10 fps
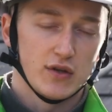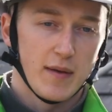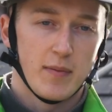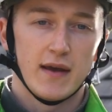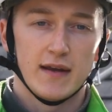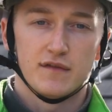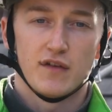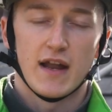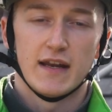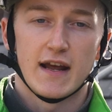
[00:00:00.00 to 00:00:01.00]
you get paid
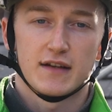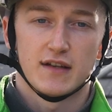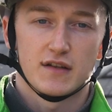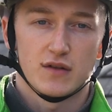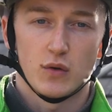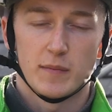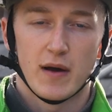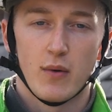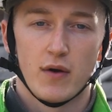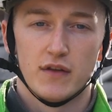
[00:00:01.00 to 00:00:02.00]
for any excess solar
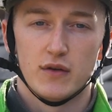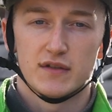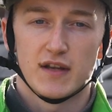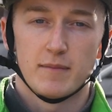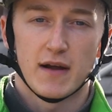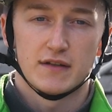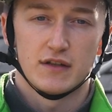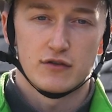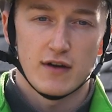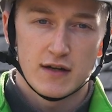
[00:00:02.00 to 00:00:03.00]
power that you send back to
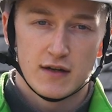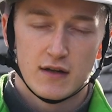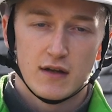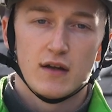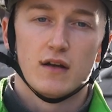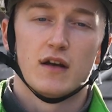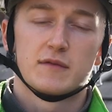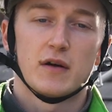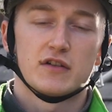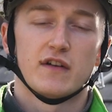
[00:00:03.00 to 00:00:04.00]
the grid.
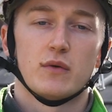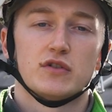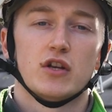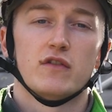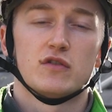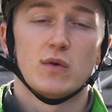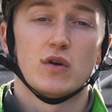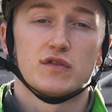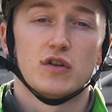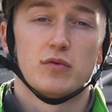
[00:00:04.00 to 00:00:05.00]
As part of our service, we
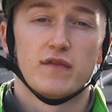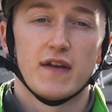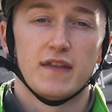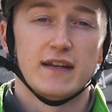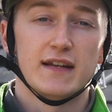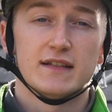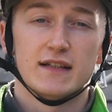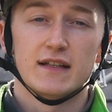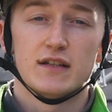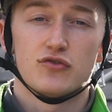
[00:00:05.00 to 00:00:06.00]
also provide the
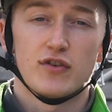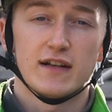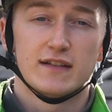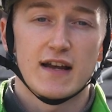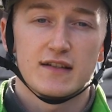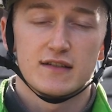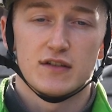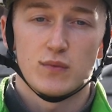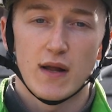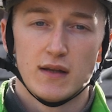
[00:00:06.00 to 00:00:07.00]
DC string tests
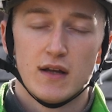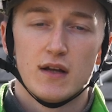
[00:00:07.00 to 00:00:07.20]
as well,